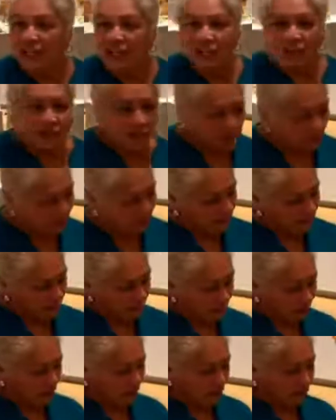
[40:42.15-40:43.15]
So now I'm going
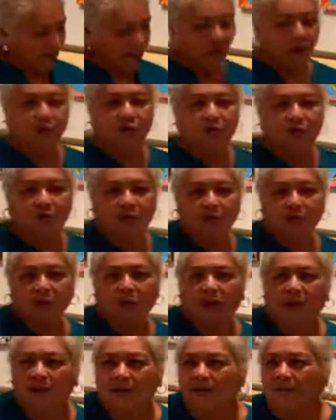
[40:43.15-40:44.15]
to go
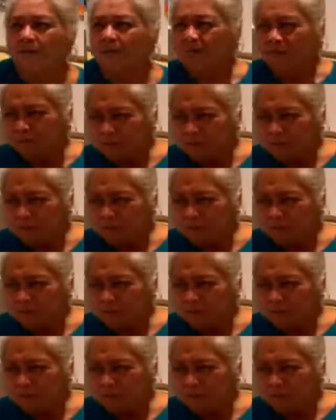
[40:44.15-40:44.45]
over um,